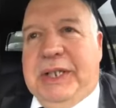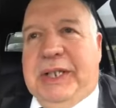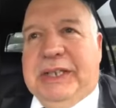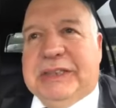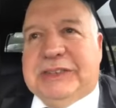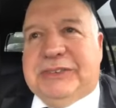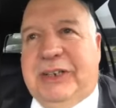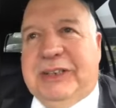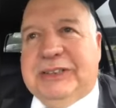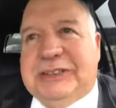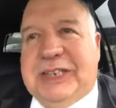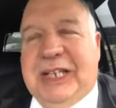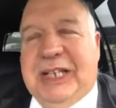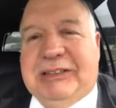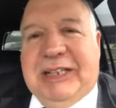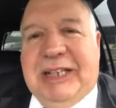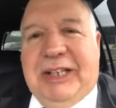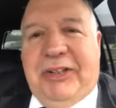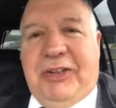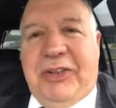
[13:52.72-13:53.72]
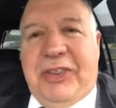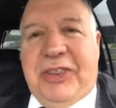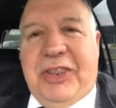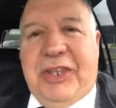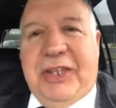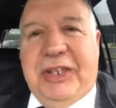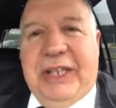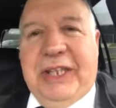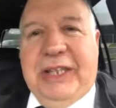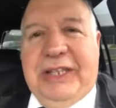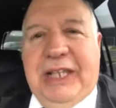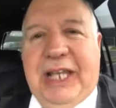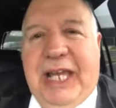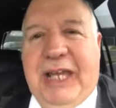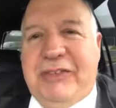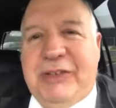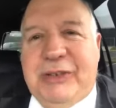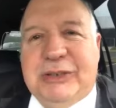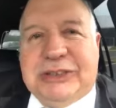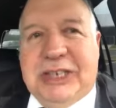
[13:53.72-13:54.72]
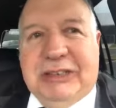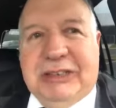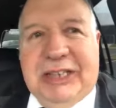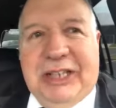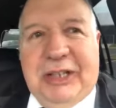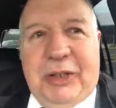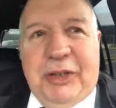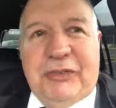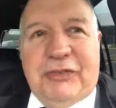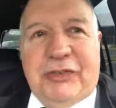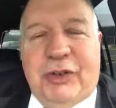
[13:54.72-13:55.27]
As far as telehealth, yeah, I've used telehealth